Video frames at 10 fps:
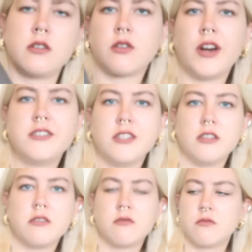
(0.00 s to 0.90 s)

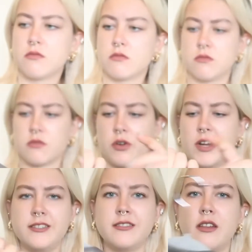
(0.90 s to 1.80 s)
crazy
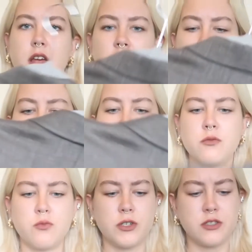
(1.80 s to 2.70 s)
that
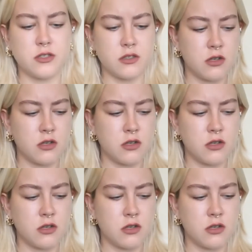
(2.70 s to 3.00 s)
anyone would